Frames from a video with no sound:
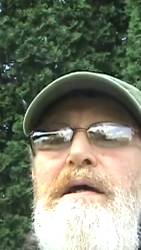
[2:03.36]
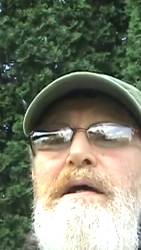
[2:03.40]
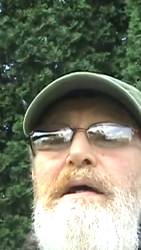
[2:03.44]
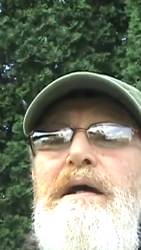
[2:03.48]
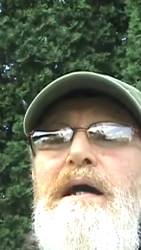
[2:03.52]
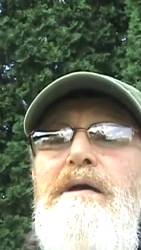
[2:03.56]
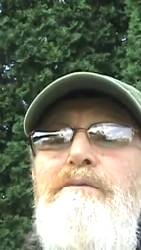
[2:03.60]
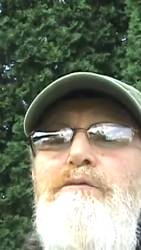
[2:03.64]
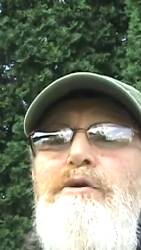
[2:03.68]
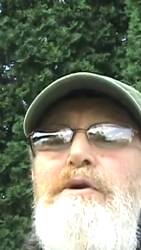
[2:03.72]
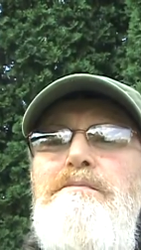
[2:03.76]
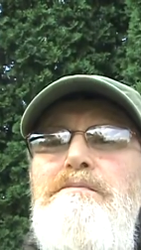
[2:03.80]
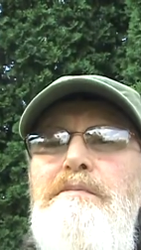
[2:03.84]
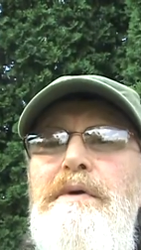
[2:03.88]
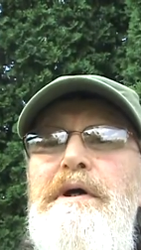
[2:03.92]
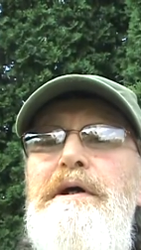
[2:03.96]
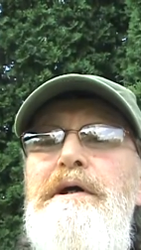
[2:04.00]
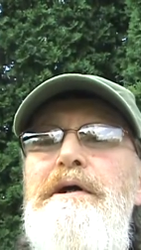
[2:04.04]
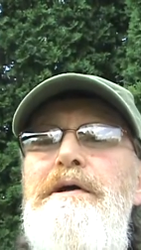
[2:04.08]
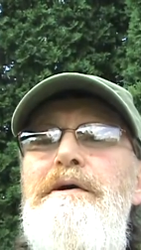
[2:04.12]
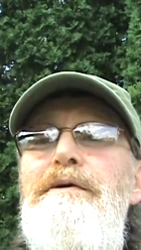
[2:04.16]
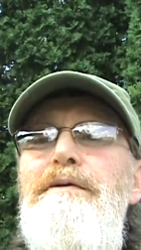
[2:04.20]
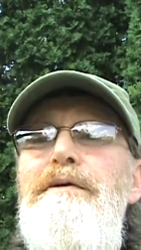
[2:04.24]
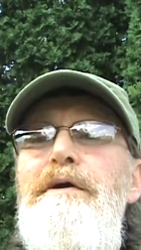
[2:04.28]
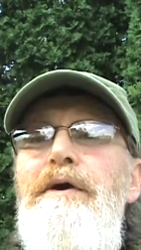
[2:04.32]
and with
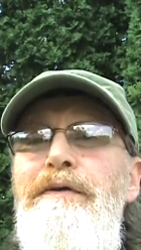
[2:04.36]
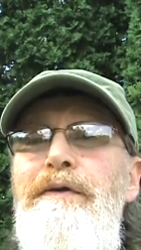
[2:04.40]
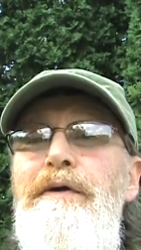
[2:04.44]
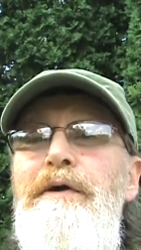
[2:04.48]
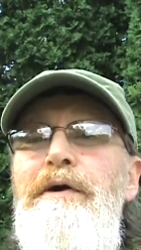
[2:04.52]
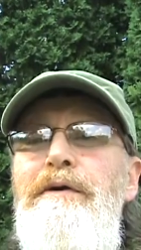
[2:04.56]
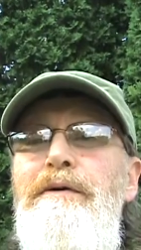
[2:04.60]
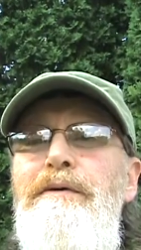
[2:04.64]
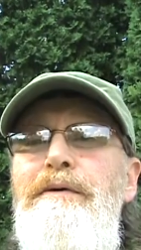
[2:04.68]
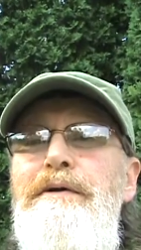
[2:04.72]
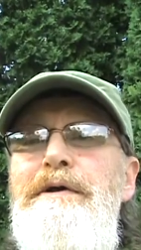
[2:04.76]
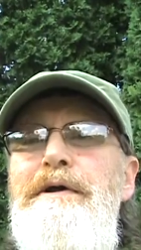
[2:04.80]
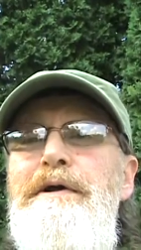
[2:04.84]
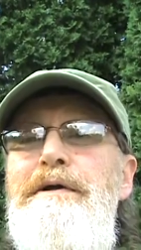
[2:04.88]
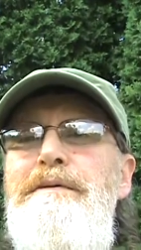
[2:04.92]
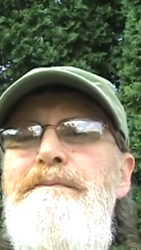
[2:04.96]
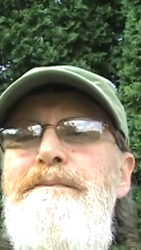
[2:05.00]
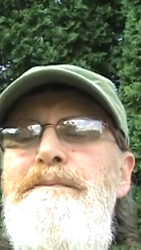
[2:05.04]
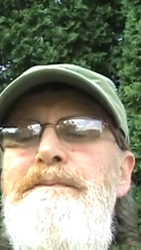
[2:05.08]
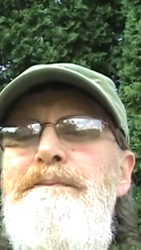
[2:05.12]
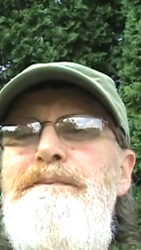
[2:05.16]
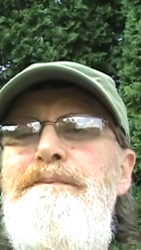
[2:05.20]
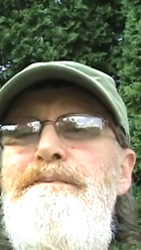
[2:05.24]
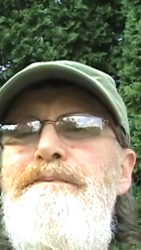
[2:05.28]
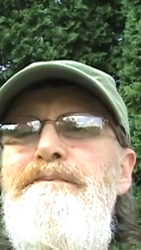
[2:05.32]
male authority.
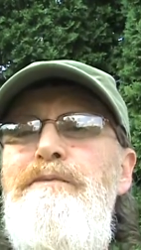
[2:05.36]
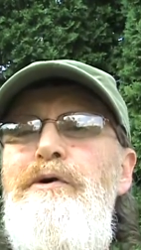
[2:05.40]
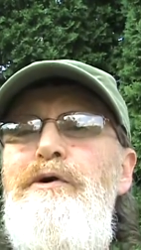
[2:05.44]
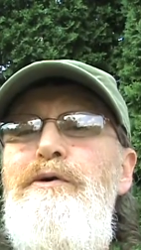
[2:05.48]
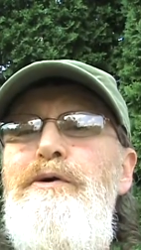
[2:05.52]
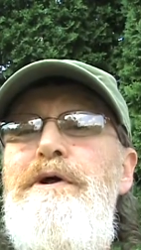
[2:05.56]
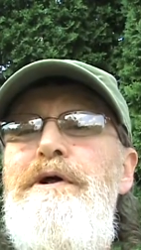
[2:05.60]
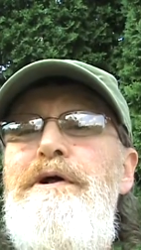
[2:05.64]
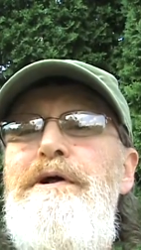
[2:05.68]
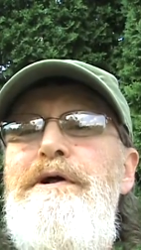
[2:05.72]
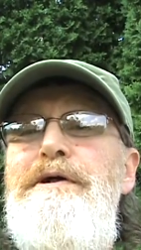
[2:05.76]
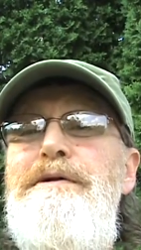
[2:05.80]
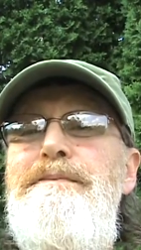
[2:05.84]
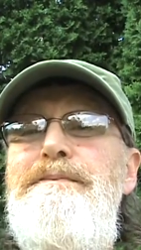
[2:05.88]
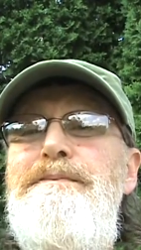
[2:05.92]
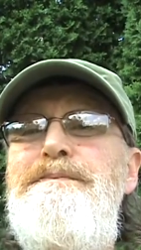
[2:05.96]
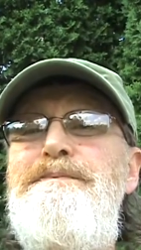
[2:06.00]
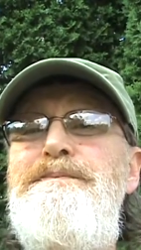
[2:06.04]
Okay.